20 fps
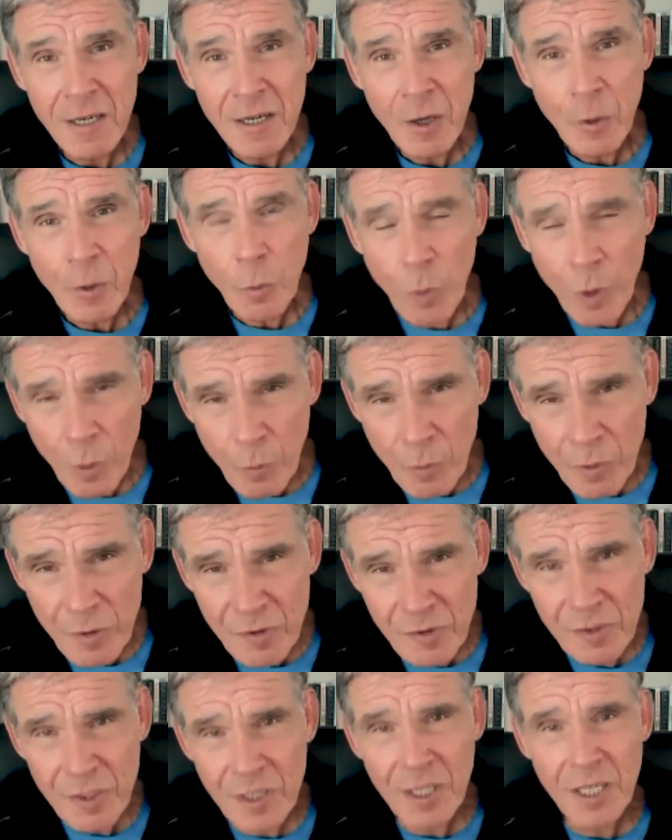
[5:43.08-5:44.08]
what we're
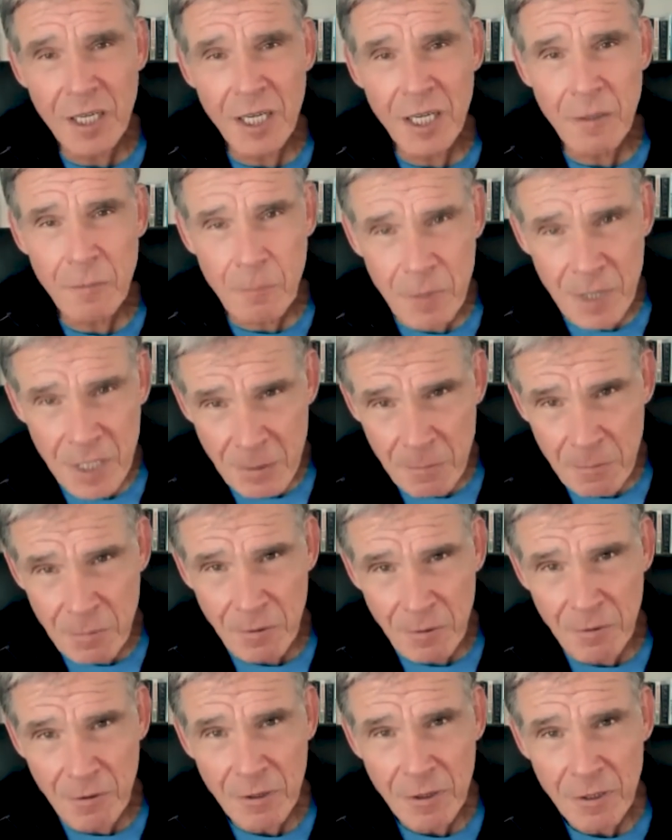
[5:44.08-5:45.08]
seeing in
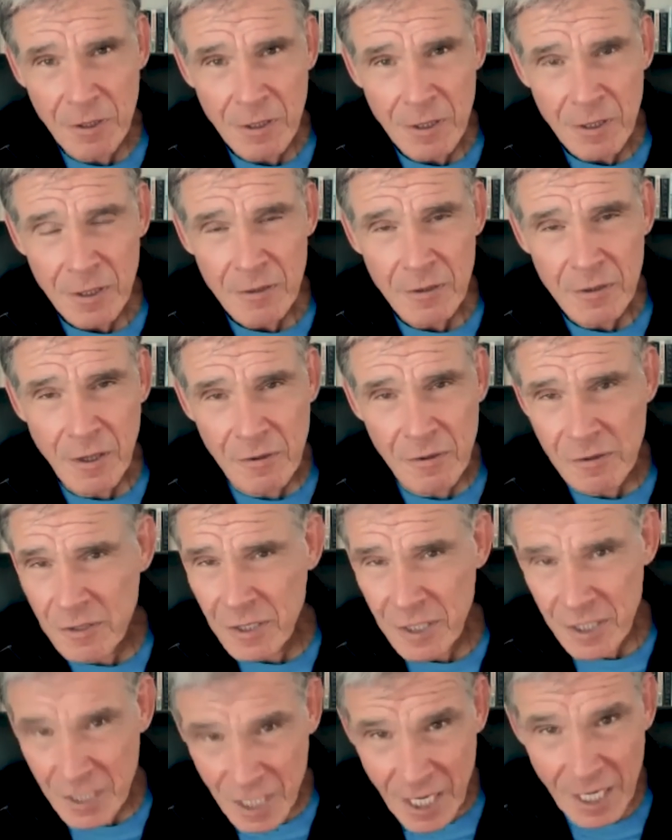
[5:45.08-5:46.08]
people
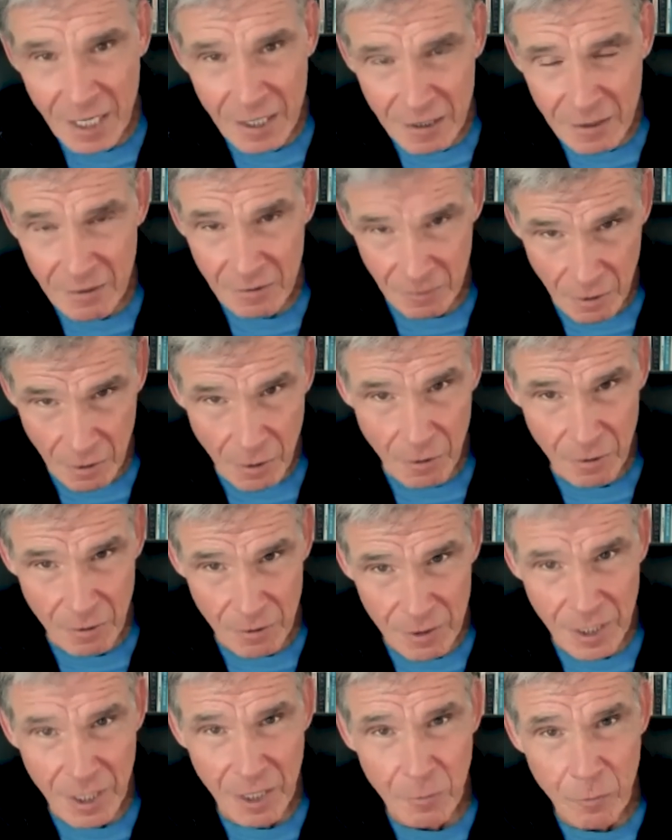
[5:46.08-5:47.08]
doesn't yet
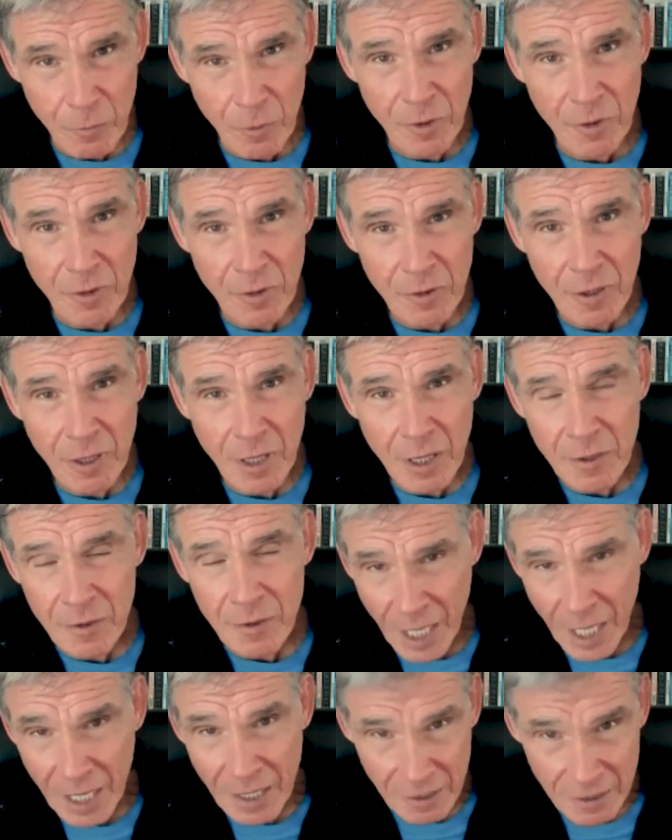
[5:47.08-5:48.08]
correlate with
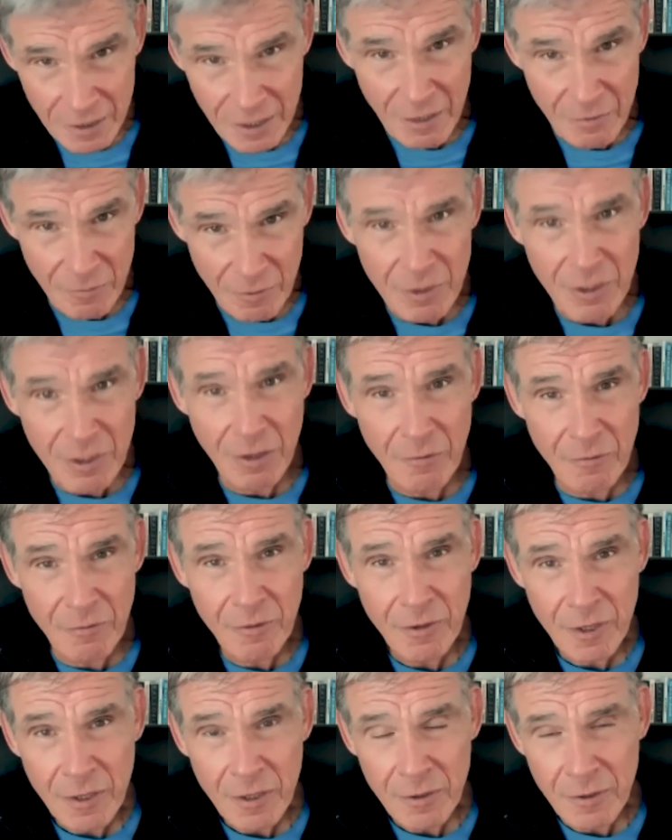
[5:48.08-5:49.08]
that level of
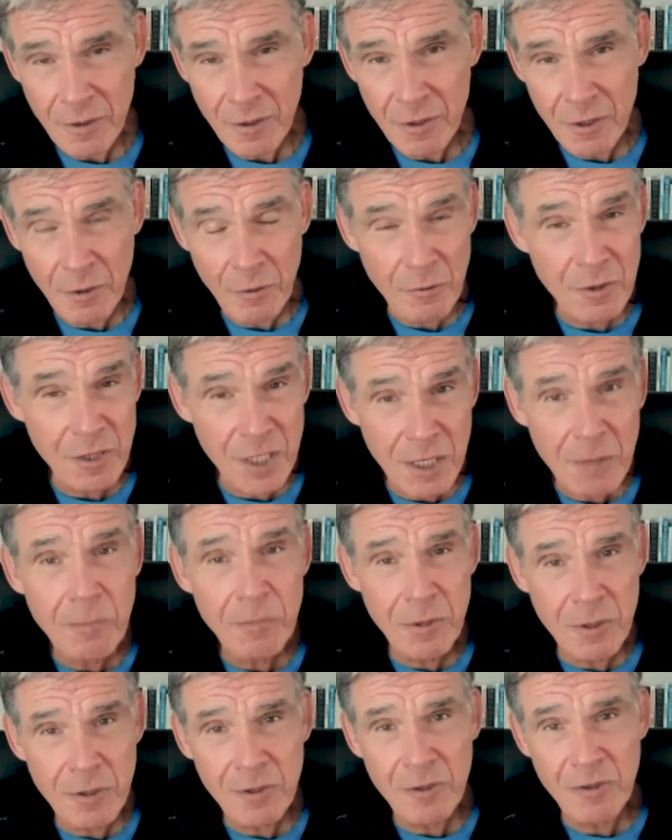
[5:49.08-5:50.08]
you know deep
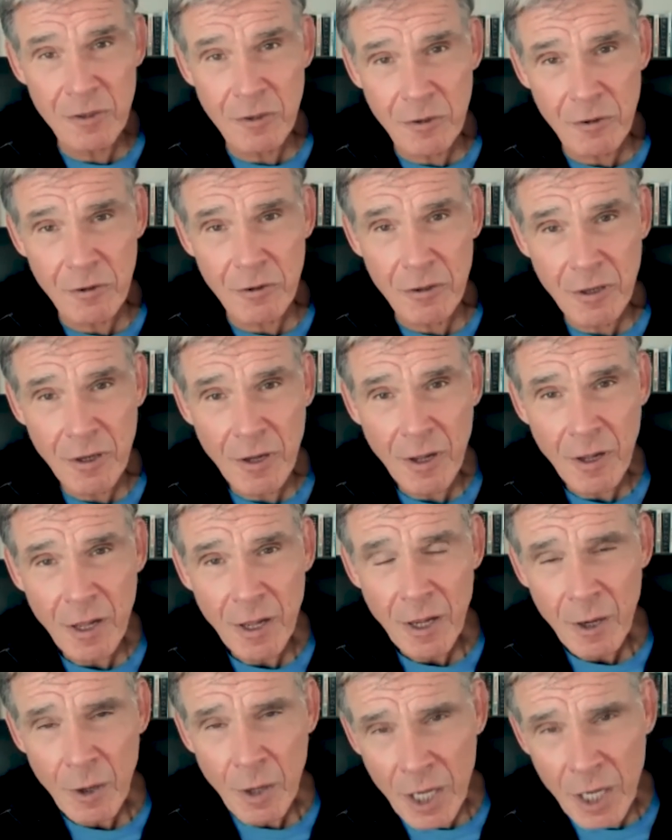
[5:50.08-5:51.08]
concern
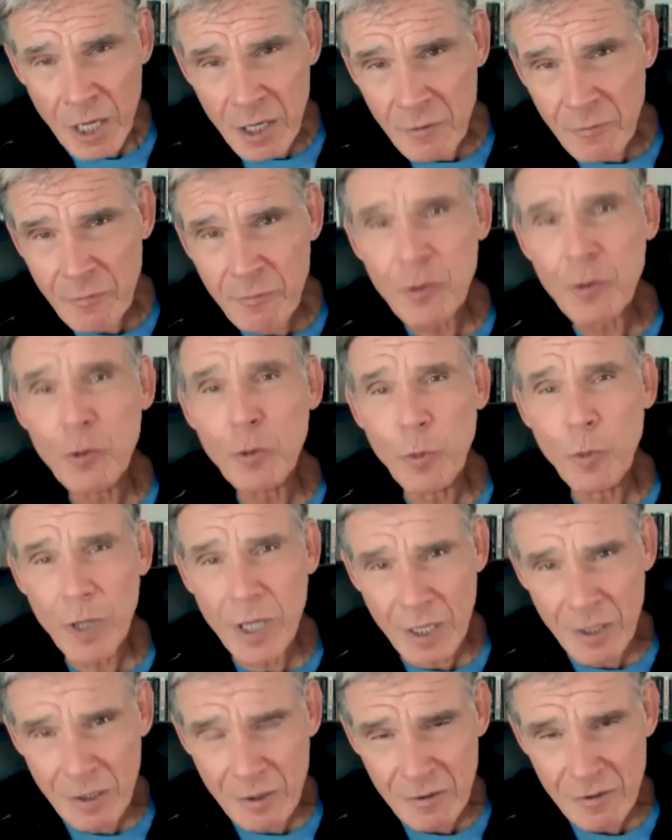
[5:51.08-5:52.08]
in a few
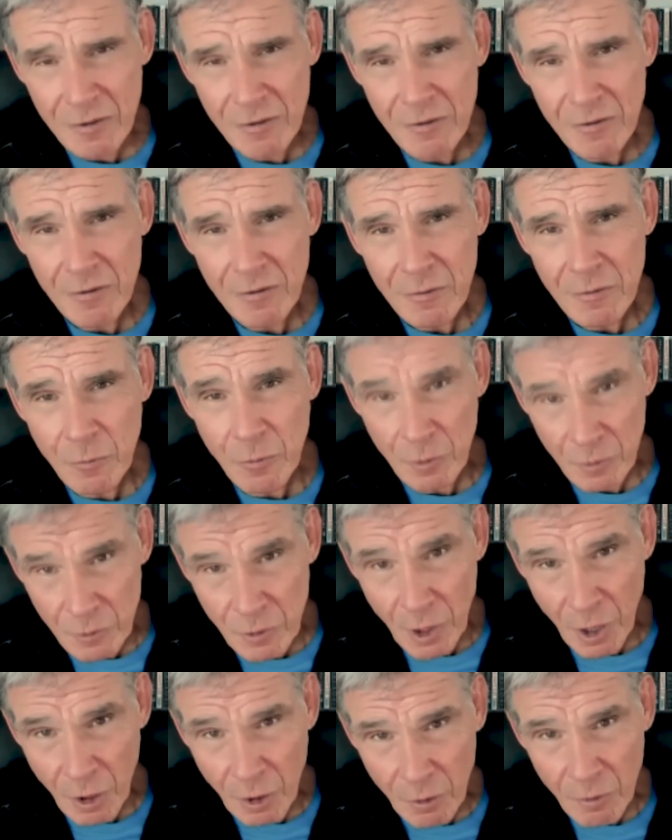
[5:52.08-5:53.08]
weeks well,
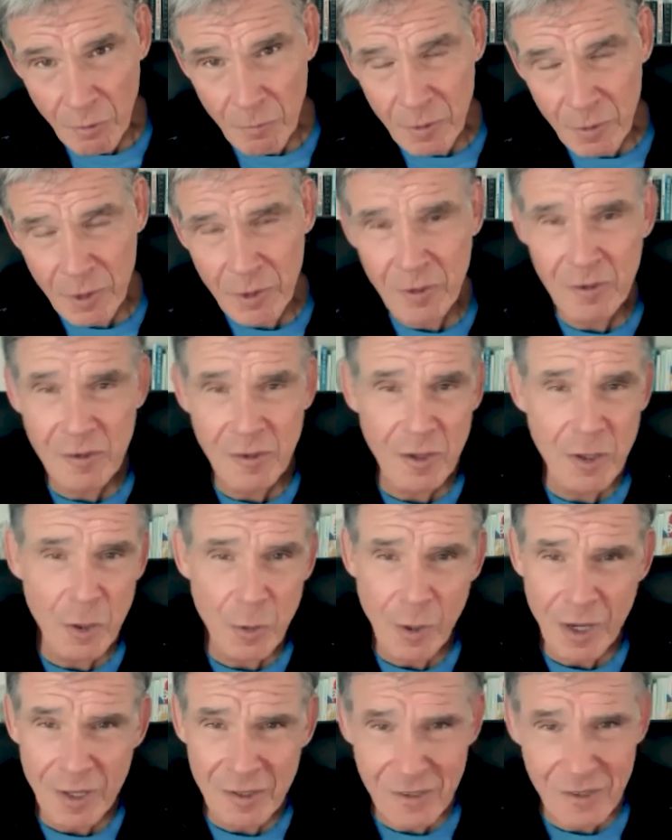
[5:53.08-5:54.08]
no, because the
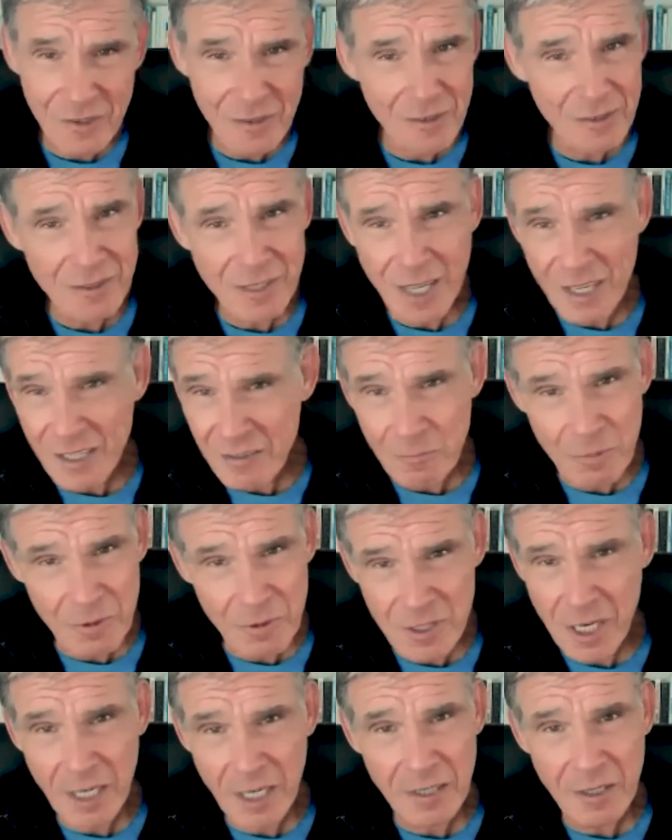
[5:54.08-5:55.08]
US is less
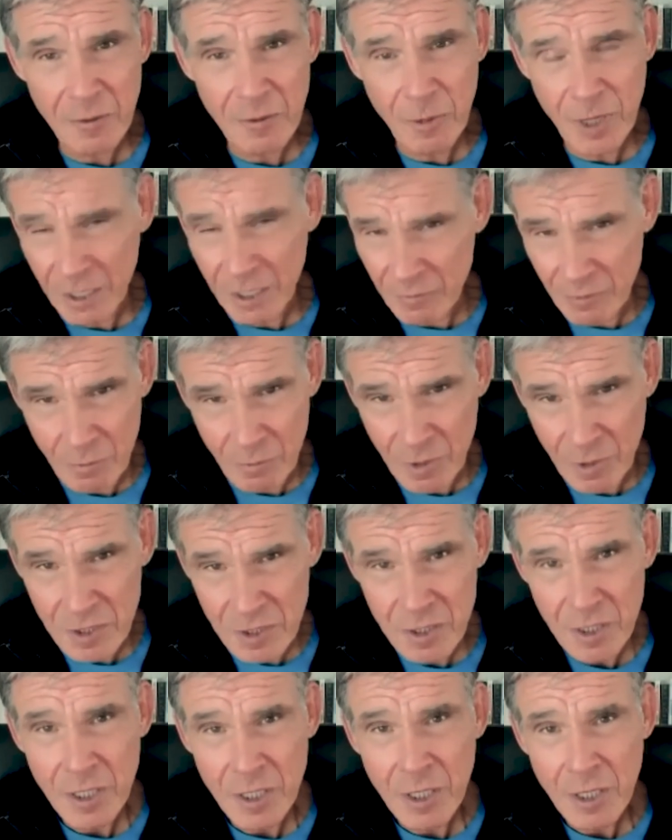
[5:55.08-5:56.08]
protected. We have a
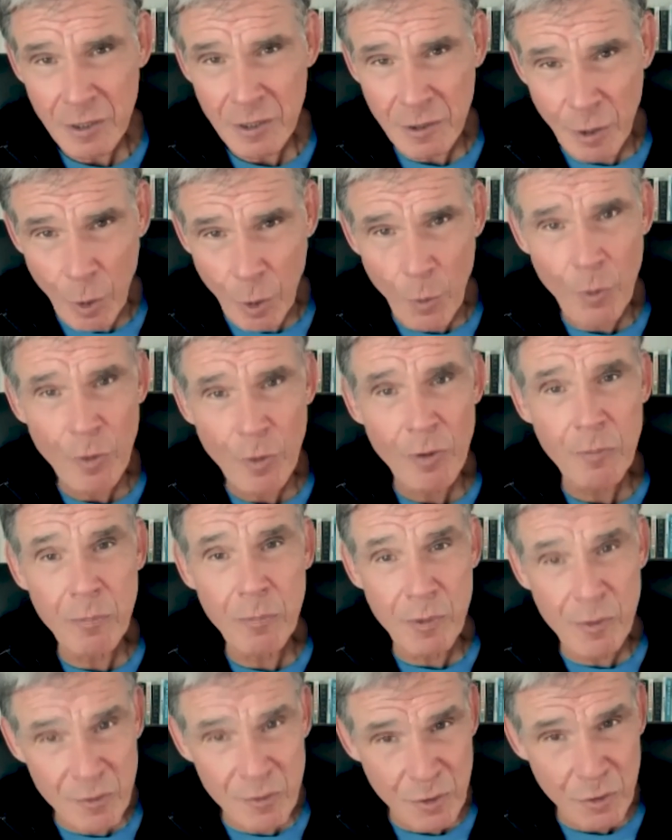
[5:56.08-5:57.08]
much lower
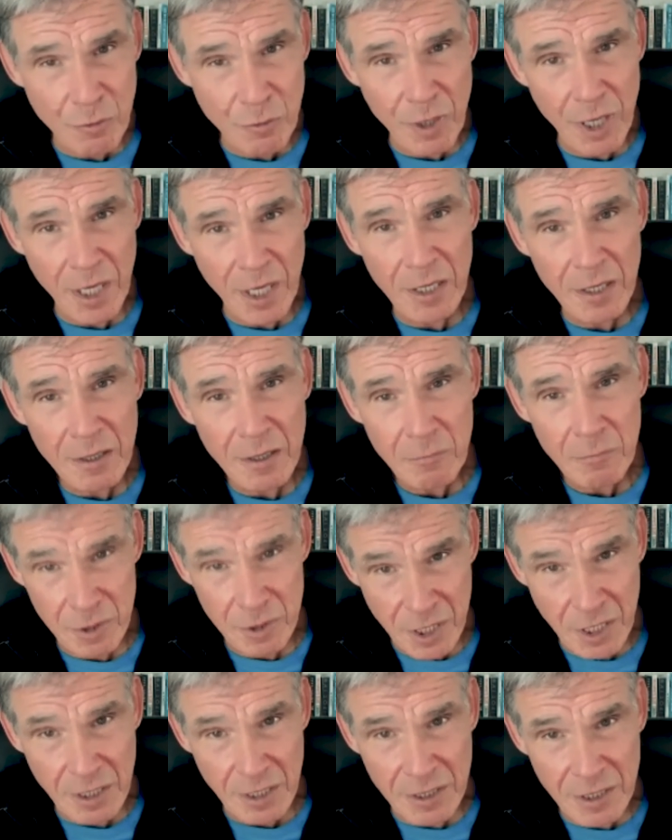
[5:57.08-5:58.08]
booster rate,
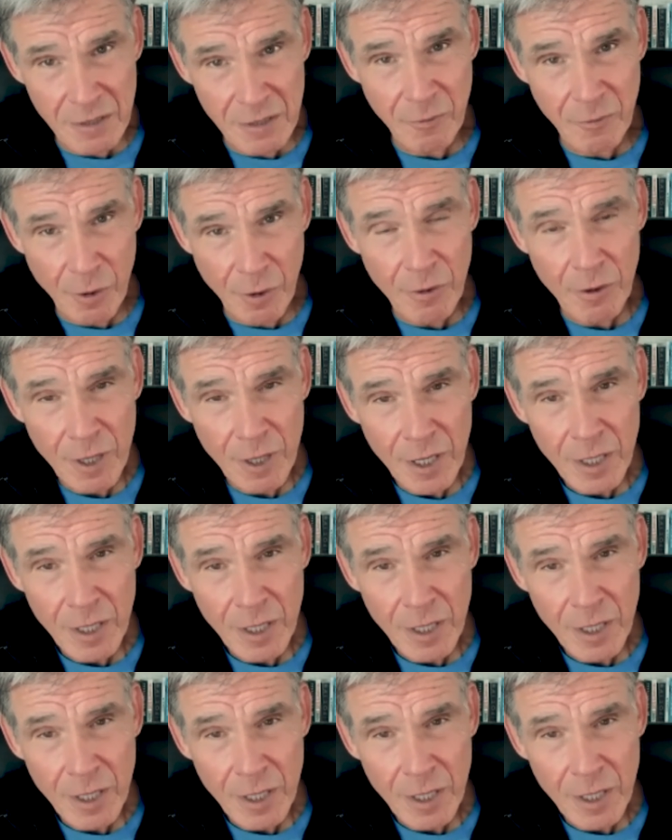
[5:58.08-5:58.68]
particularly of our